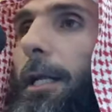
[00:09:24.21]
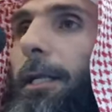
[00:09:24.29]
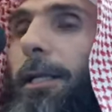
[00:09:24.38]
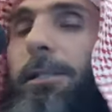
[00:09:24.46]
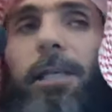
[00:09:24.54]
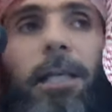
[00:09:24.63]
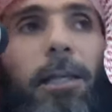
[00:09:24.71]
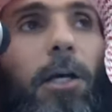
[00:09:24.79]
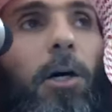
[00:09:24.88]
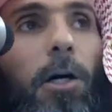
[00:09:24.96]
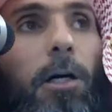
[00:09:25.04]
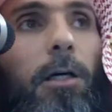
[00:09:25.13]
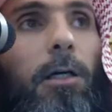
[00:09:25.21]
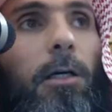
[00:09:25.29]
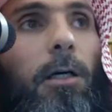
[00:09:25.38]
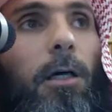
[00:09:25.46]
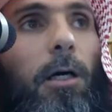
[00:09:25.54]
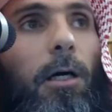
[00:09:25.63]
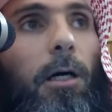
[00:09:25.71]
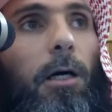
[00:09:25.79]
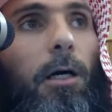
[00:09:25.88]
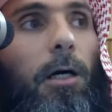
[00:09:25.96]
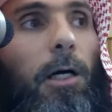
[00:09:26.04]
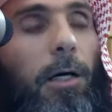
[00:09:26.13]
and next day they are
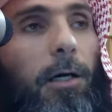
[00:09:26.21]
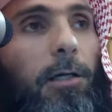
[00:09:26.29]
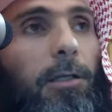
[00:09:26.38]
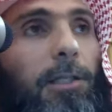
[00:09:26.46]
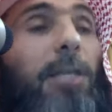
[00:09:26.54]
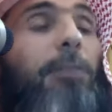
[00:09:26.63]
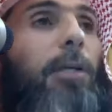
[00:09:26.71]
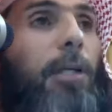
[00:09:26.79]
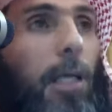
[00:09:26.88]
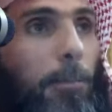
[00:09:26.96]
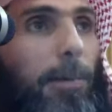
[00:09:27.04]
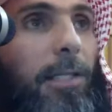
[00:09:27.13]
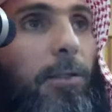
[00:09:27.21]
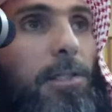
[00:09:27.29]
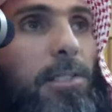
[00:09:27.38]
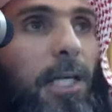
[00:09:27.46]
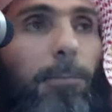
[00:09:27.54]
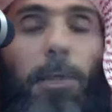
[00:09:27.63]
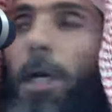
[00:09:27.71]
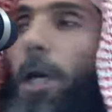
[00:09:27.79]
leaving, abandoning Islam.